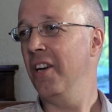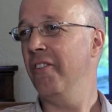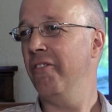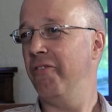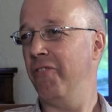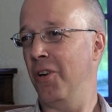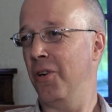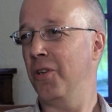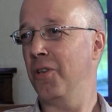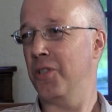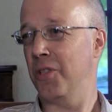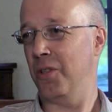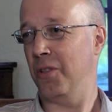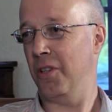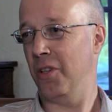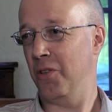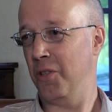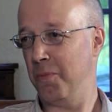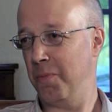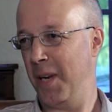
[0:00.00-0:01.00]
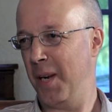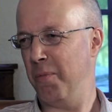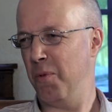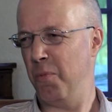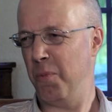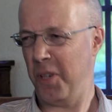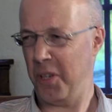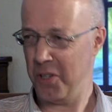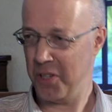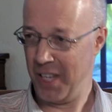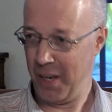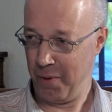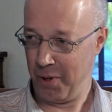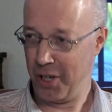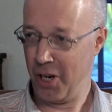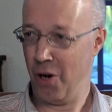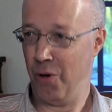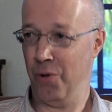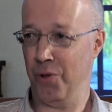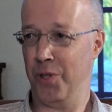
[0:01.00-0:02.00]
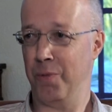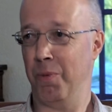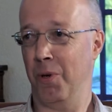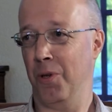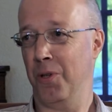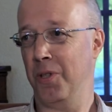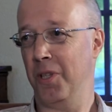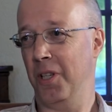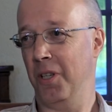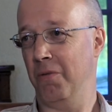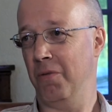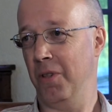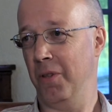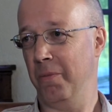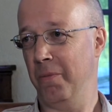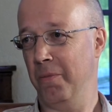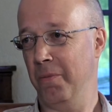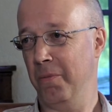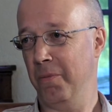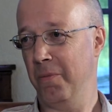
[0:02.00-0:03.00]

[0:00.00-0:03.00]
focus on those people because they were cold spots in the room.